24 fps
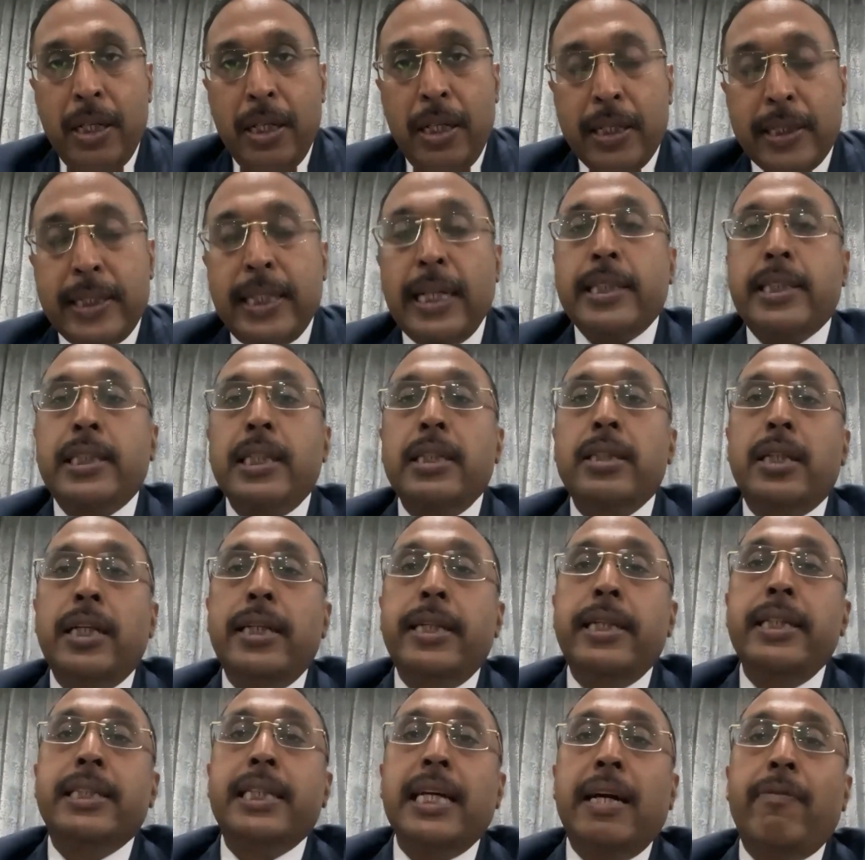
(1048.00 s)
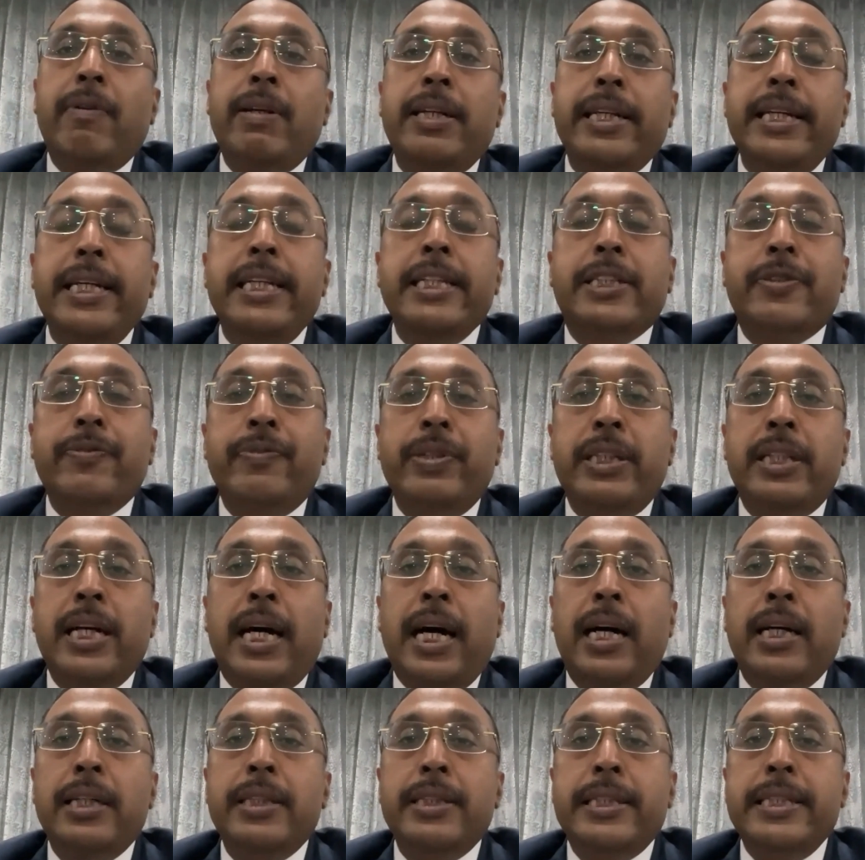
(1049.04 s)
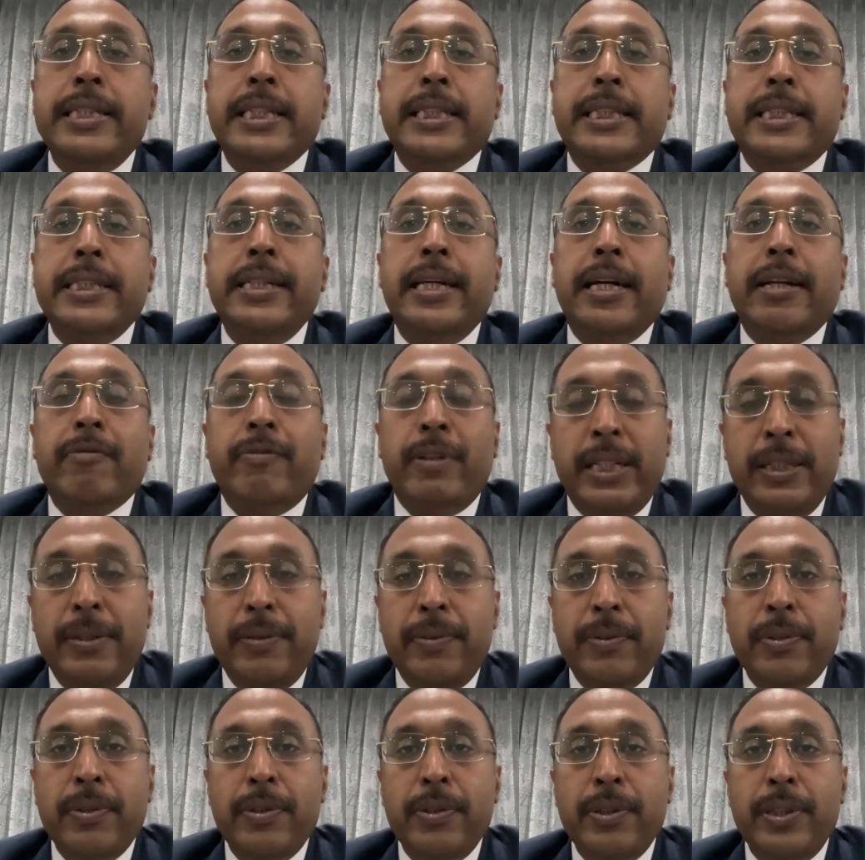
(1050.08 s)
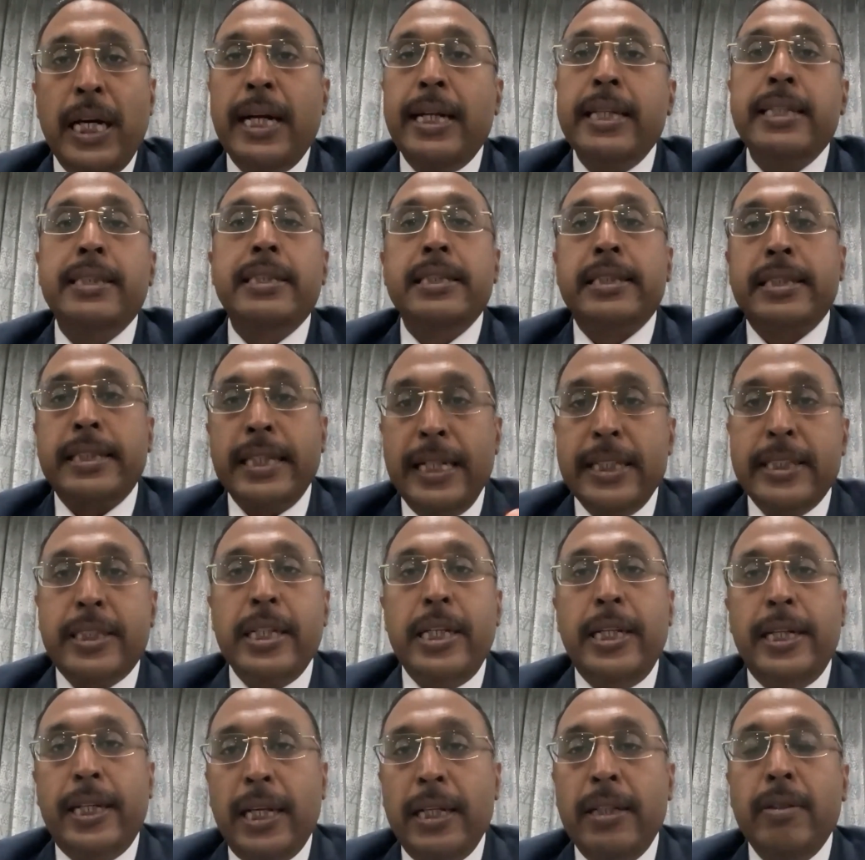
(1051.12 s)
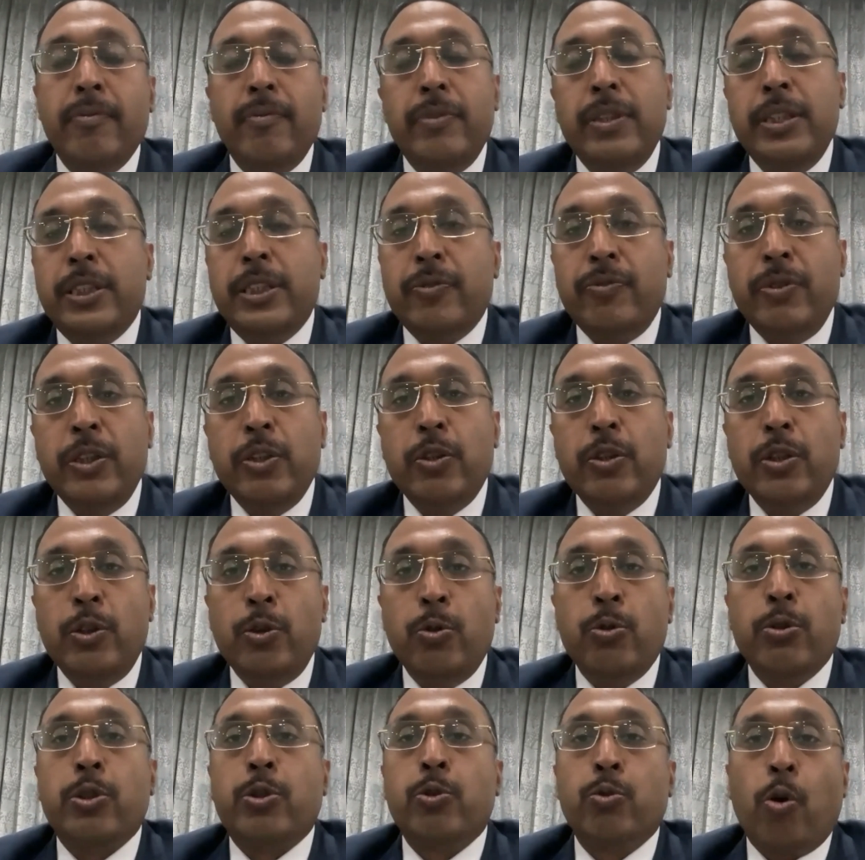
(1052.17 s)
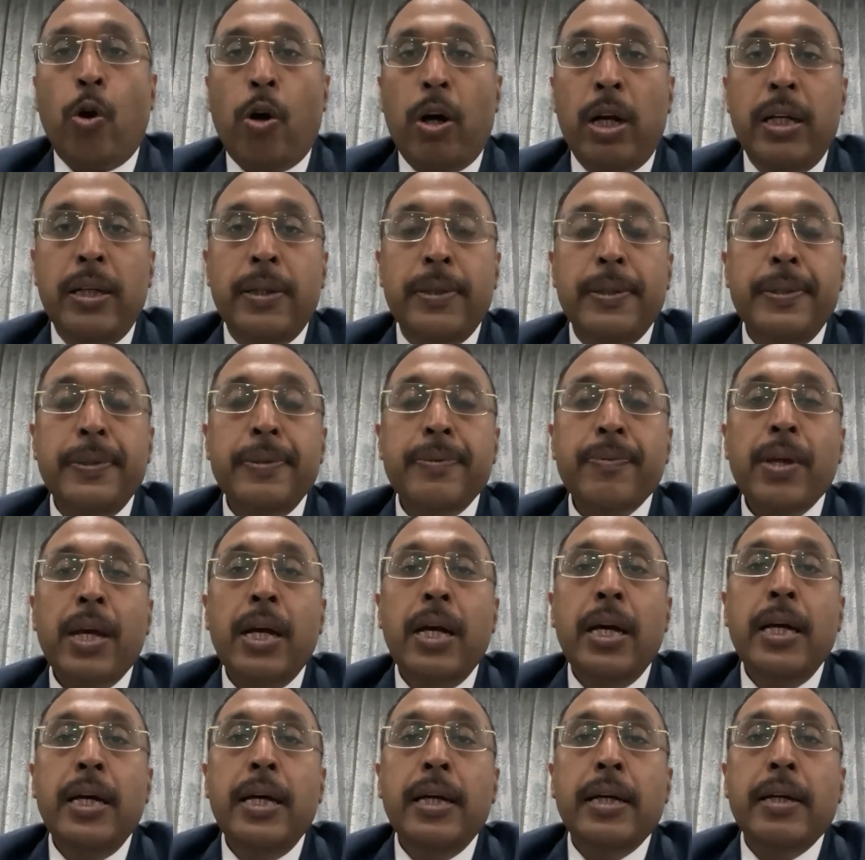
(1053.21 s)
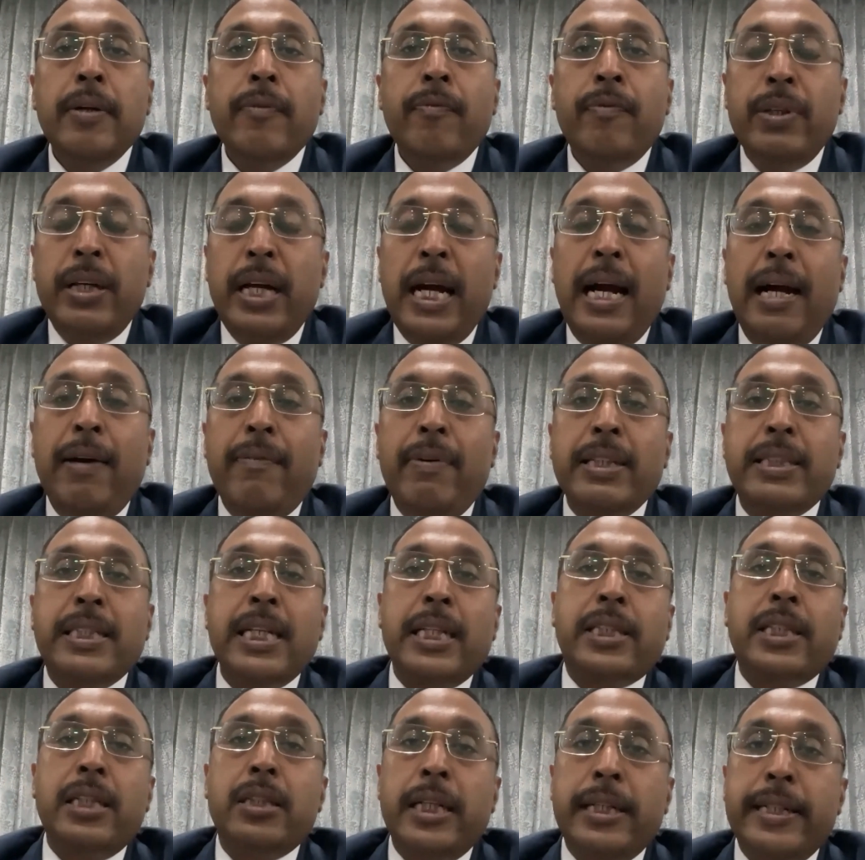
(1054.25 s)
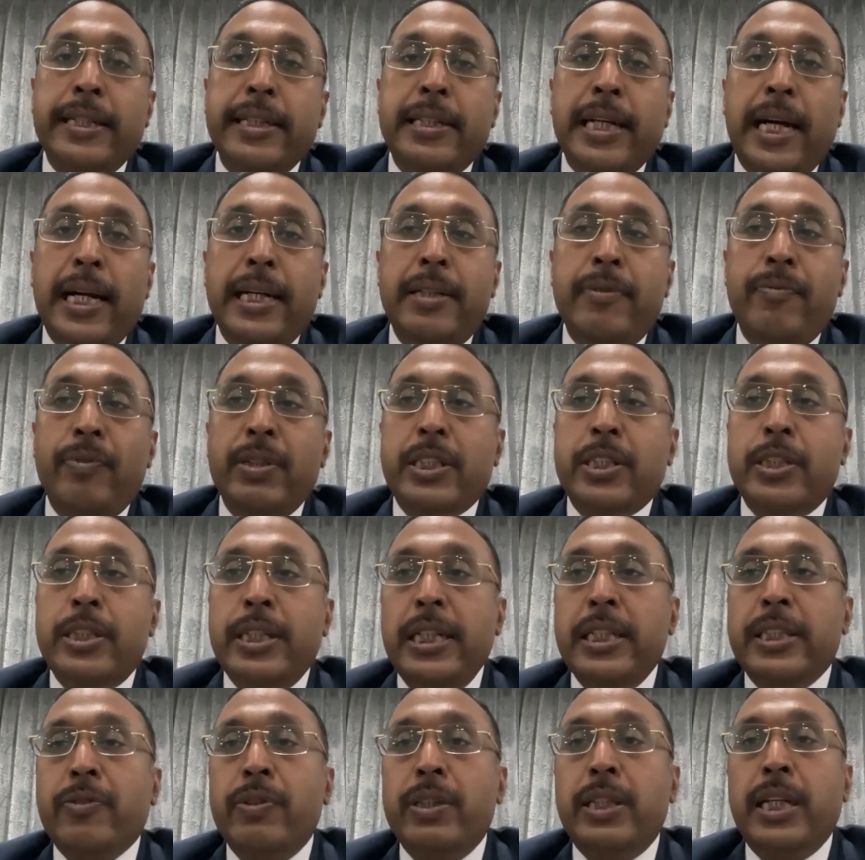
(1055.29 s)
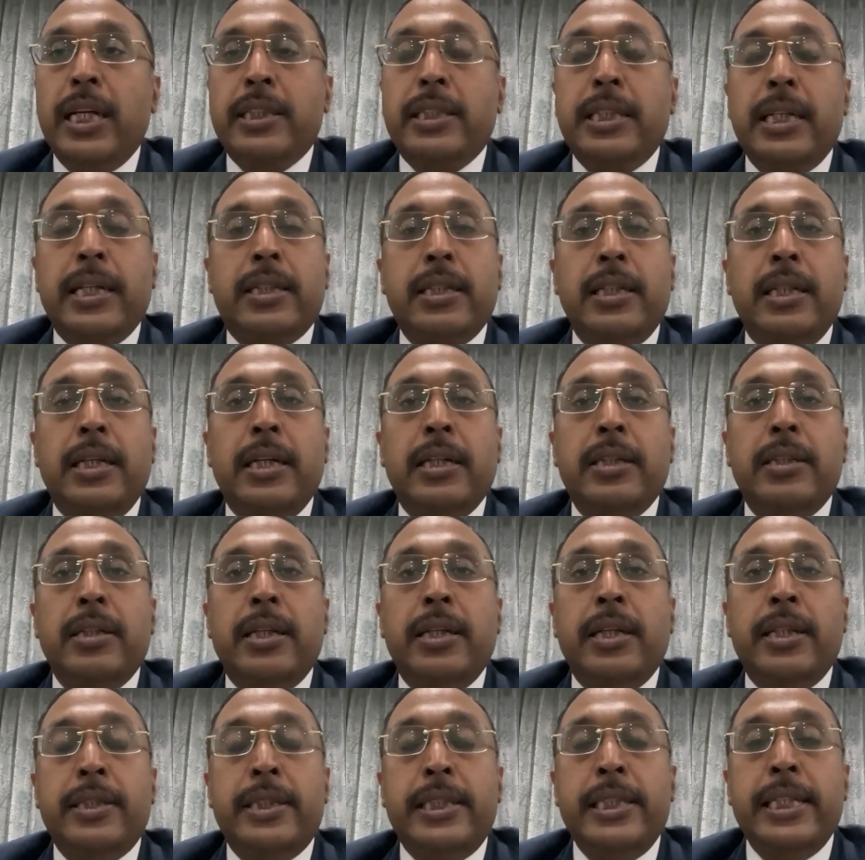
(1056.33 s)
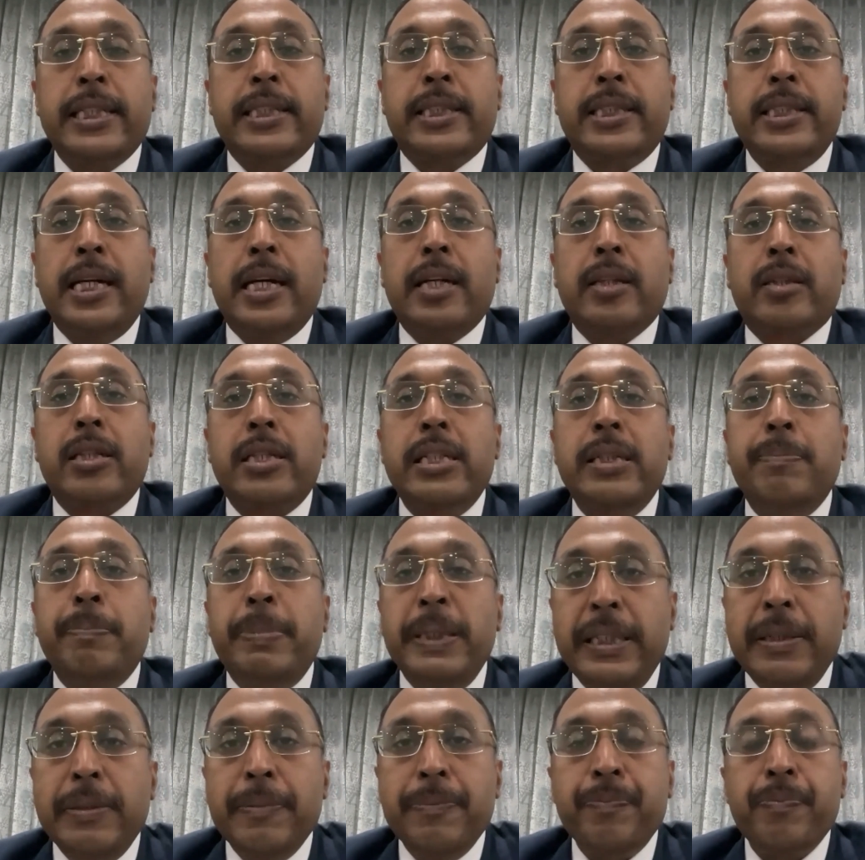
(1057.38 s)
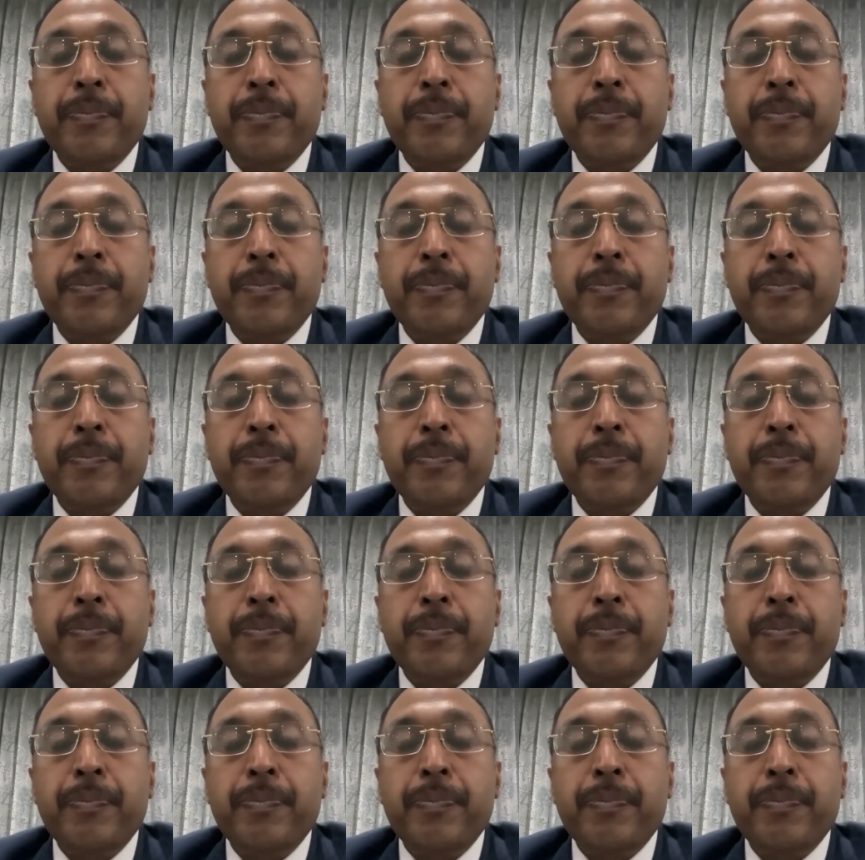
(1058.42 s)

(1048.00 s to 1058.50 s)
Section 37 deals with the GSTR1, that is the sales return, which we used to call. We have a section 39 which deals with the GSTR3B.